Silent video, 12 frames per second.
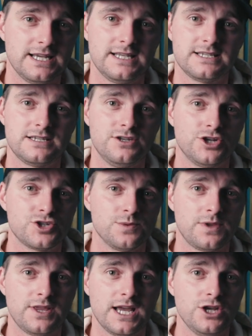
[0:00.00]
It's not
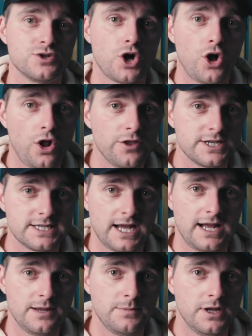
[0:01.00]
something that I use all the
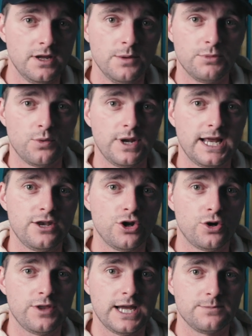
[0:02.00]
time, but when I
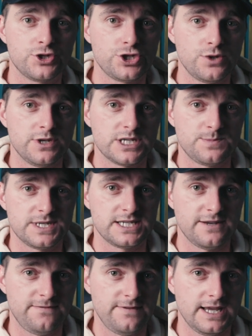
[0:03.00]
know that I'm shooting a
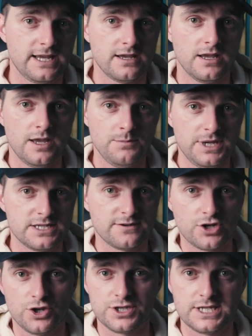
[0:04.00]
specific piece of
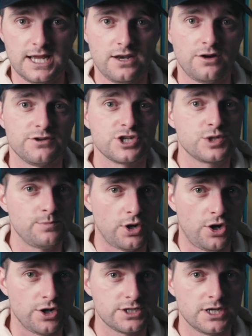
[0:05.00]
content or a
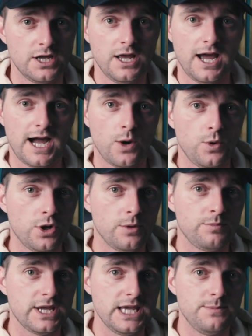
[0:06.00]
sport, I
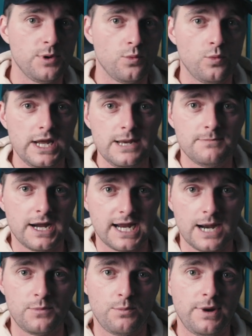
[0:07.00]
will keep it in my
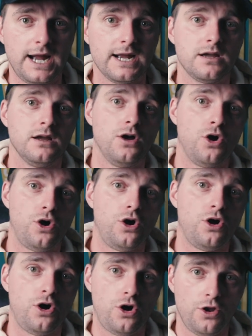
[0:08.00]
camera bag
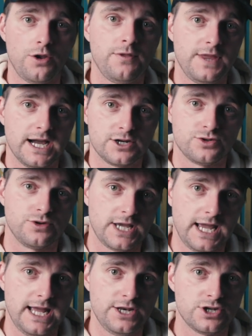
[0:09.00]
or on the actual
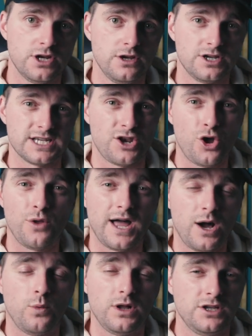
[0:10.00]
cage, because I know
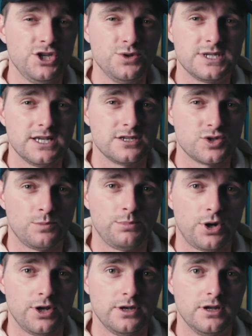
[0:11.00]
that I will use it at some
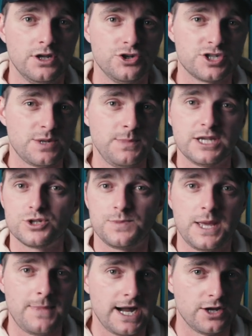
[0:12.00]
point, just to mix up
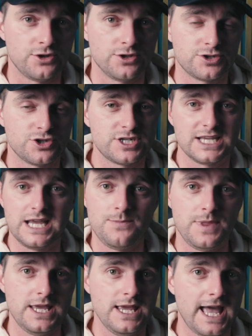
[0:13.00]
them angles, just to
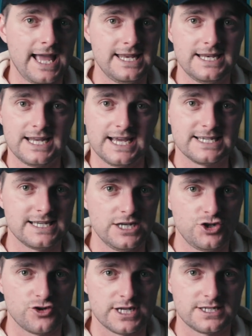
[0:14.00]
keep the edit nice and
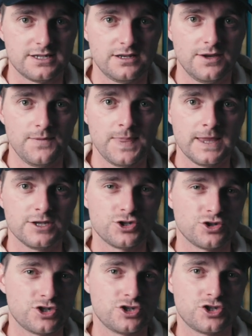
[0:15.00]
interesting,
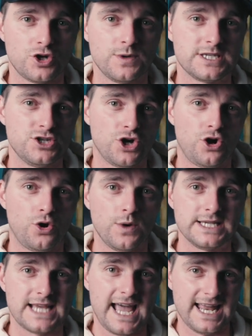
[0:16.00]
just so it's not
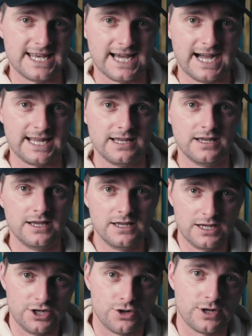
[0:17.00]
always head height,
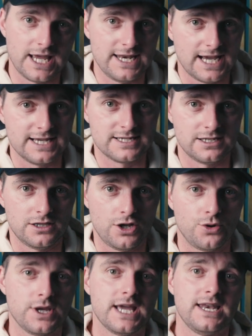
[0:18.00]
you know, get nice and
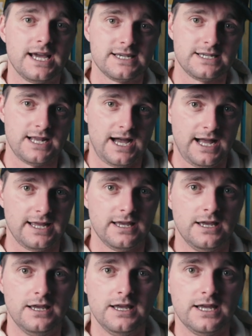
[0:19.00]
low, get nice and high.
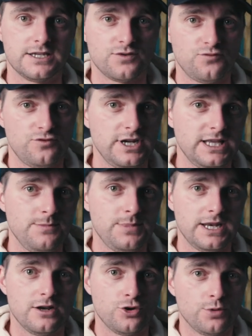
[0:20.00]
It's a really
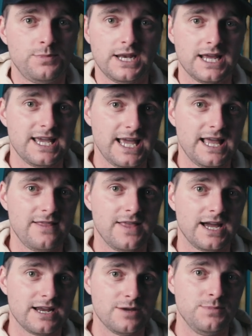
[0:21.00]
good bit of kit
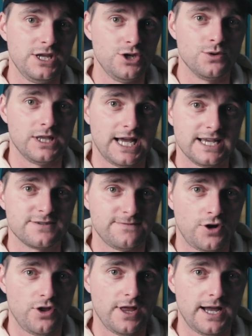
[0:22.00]
that can be utilized
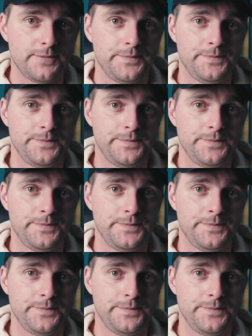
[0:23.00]
for that.